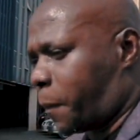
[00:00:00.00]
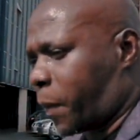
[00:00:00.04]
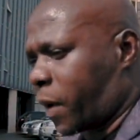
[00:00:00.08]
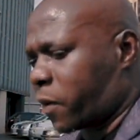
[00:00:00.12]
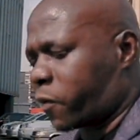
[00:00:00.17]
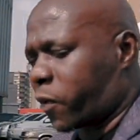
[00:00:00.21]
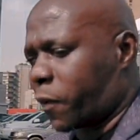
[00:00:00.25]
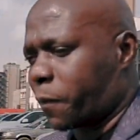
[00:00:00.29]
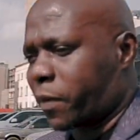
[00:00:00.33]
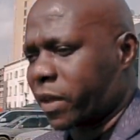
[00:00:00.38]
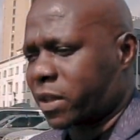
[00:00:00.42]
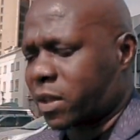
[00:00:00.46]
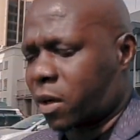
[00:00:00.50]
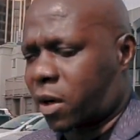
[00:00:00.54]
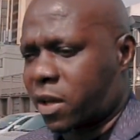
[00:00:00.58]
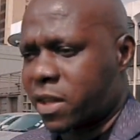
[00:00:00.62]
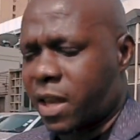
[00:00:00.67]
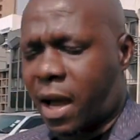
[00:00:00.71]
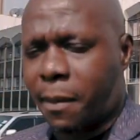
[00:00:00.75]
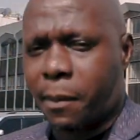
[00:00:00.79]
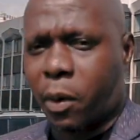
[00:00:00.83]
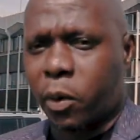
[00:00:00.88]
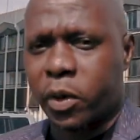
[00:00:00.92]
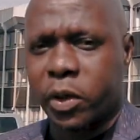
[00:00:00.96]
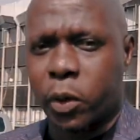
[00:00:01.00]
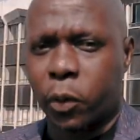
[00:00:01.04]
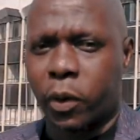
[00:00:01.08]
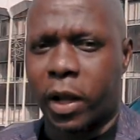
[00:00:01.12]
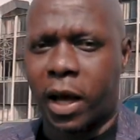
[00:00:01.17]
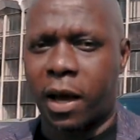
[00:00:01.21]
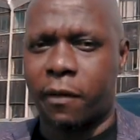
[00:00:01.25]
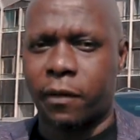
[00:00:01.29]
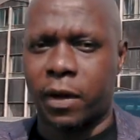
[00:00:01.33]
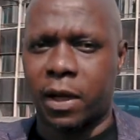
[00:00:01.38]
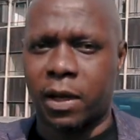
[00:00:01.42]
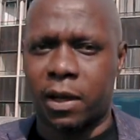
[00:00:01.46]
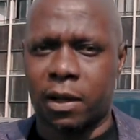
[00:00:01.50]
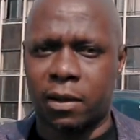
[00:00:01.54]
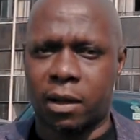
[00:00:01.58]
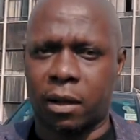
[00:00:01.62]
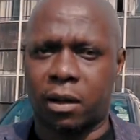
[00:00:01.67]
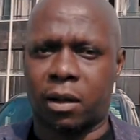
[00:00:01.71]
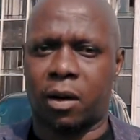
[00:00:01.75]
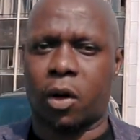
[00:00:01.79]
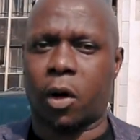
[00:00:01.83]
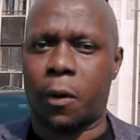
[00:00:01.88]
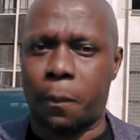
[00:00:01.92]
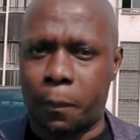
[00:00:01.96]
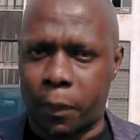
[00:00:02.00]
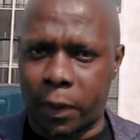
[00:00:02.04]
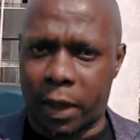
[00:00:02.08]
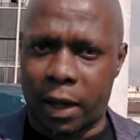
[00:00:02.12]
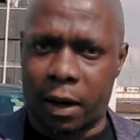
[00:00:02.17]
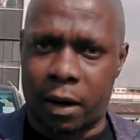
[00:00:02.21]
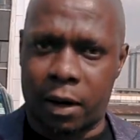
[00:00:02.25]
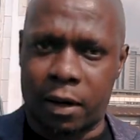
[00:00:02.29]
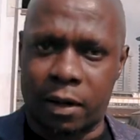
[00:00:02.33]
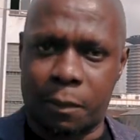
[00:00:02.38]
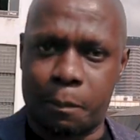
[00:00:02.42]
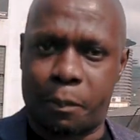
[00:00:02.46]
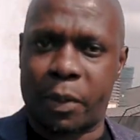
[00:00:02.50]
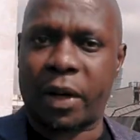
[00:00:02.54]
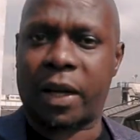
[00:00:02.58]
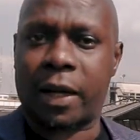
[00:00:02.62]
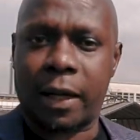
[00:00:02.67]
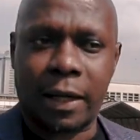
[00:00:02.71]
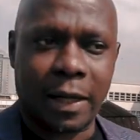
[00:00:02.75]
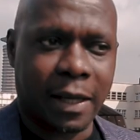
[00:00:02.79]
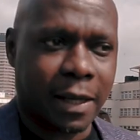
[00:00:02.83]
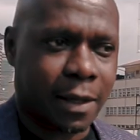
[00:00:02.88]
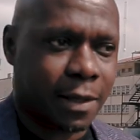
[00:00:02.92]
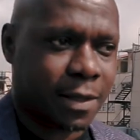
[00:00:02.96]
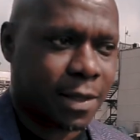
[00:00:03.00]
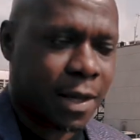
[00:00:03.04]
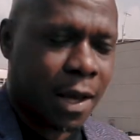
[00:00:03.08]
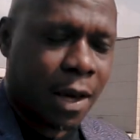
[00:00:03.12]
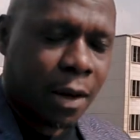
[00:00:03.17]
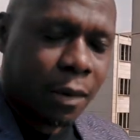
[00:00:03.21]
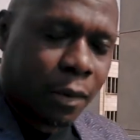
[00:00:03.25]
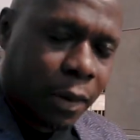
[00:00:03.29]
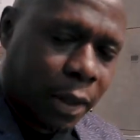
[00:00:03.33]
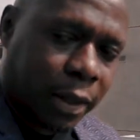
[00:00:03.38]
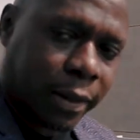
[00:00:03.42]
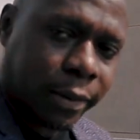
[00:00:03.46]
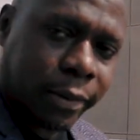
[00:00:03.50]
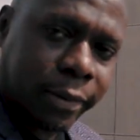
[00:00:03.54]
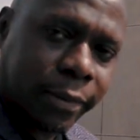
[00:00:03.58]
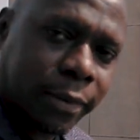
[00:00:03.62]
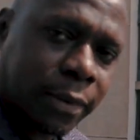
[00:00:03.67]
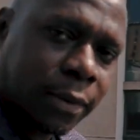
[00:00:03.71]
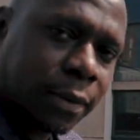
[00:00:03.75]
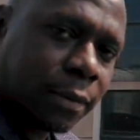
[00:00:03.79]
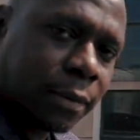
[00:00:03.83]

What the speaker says: apart from Victor Wanyama, we don't have any other good player in big leagues. Well,